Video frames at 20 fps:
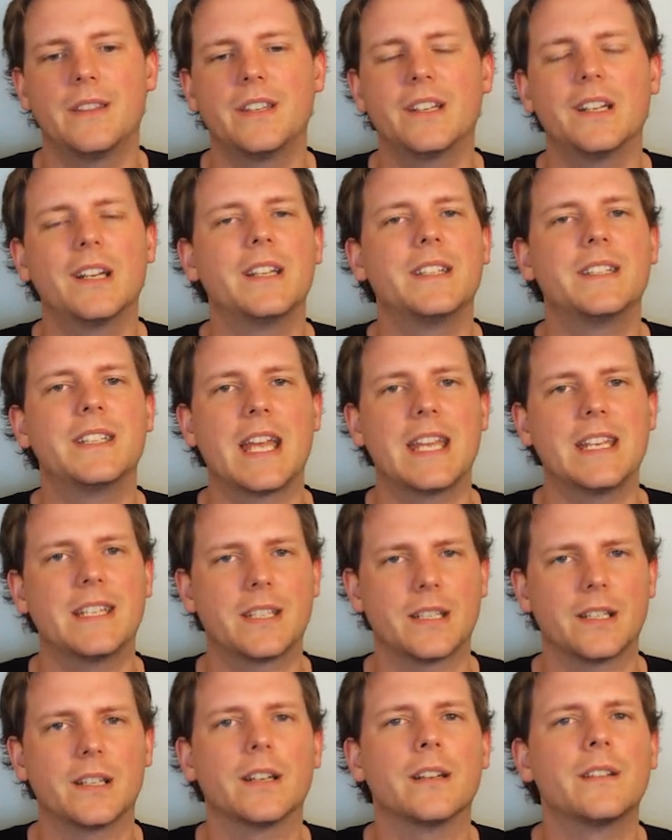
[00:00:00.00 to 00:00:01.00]
the
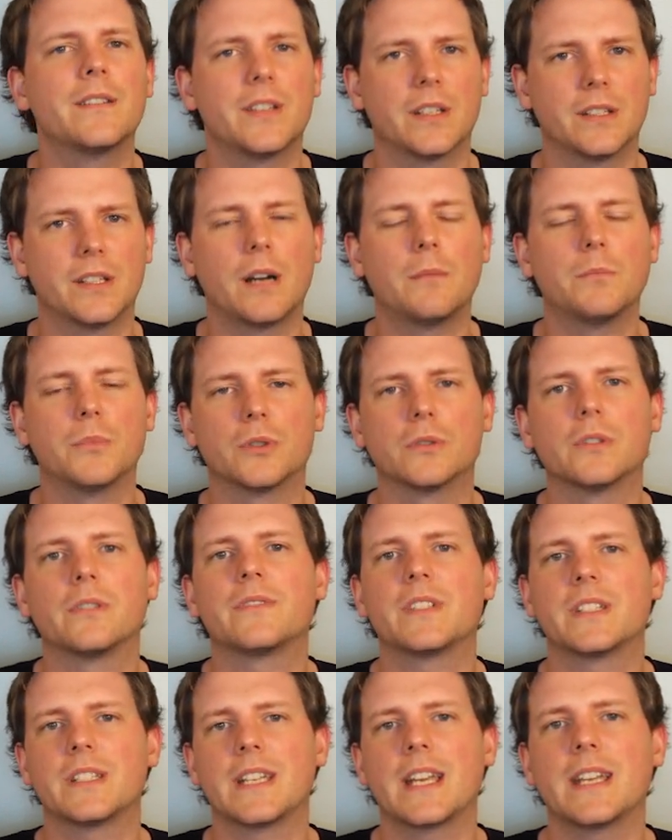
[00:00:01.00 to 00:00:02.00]
data, the number
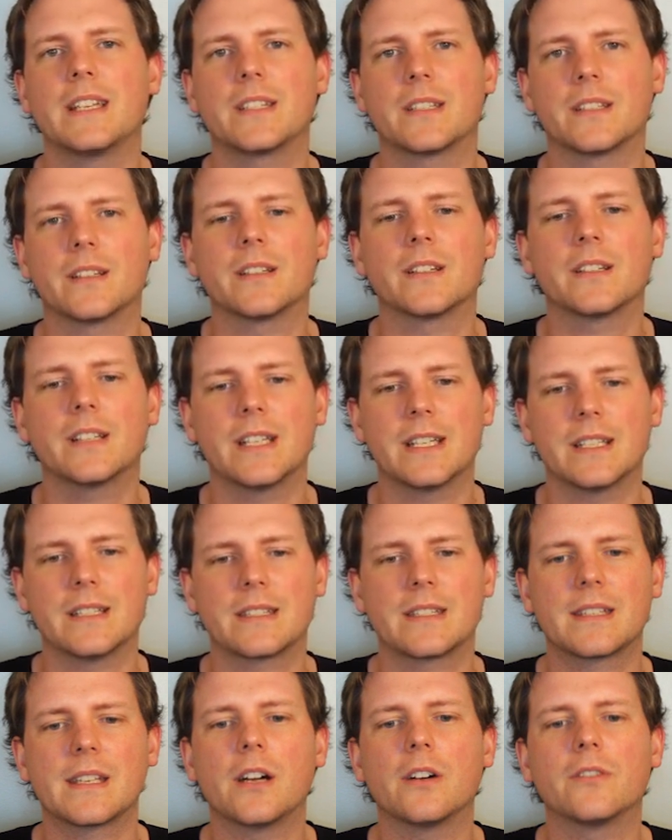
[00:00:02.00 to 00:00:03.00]
of the data
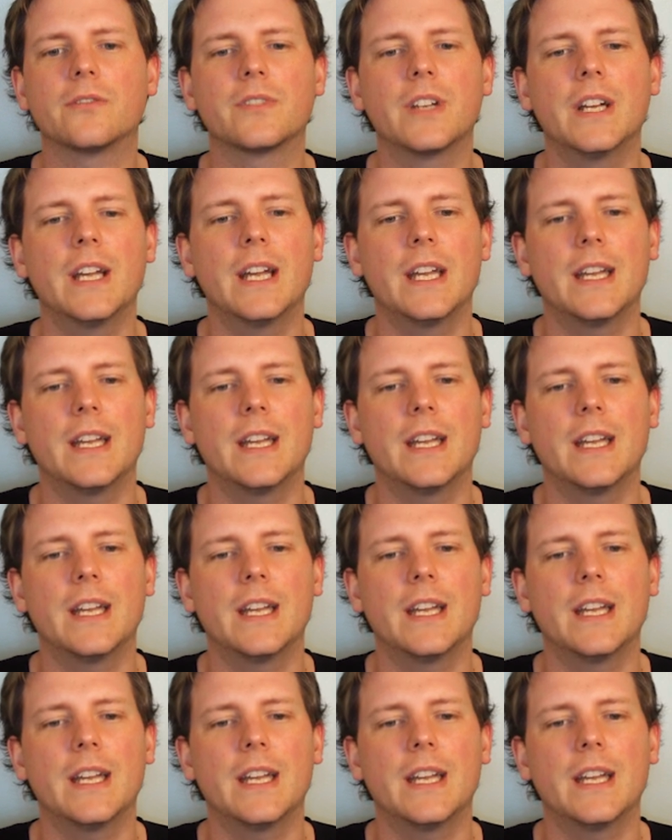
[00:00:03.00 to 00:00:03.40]
itself.